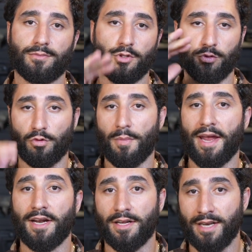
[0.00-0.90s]
which will
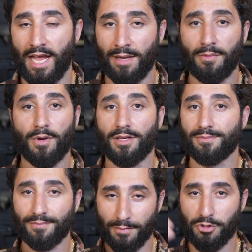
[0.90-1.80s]
remain unnamed, but
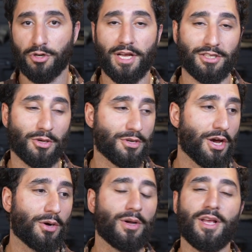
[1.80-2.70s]
I'm sure you guys all
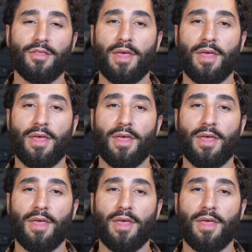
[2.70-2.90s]
know,